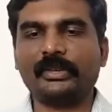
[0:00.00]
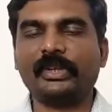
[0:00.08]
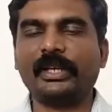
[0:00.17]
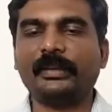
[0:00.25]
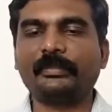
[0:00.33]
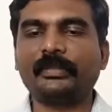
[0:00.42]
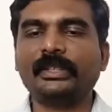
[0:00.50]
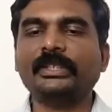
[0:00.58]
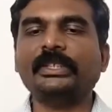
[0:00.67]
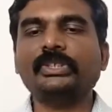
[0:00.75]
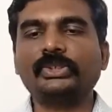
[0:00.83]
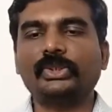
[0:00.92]
Okay,
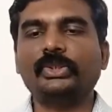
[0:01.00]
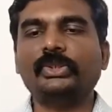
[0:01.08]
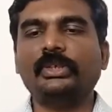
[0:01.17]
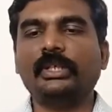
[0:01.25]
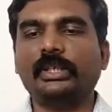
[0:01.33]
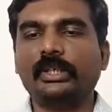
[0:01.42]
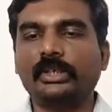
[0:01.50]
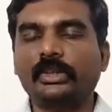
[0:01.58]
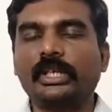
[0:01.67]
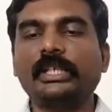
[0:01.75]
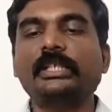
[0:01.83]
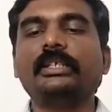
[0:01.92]
so you
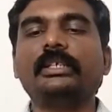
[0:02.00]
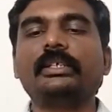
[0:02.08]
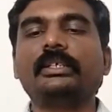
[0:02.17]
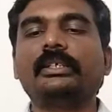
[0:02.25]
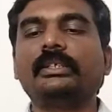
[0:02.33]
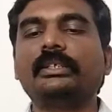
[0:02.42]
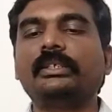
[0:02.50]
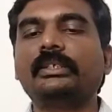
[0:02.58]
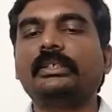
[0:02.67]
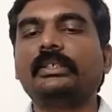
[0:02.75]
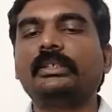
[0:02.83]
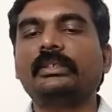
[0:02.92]
can
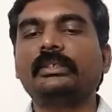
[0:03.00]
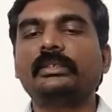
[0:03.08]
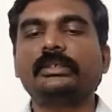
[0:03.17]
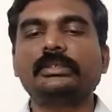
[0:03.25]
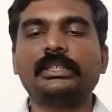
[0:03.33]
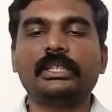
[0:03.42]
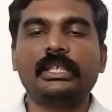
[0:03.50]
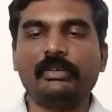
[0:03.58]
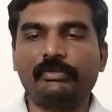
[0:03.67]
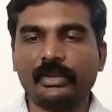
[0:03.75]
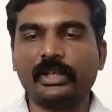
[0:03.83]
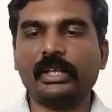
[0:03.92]
see a
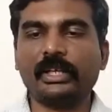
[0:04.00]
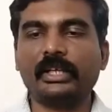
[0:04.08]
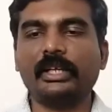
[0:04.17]
figure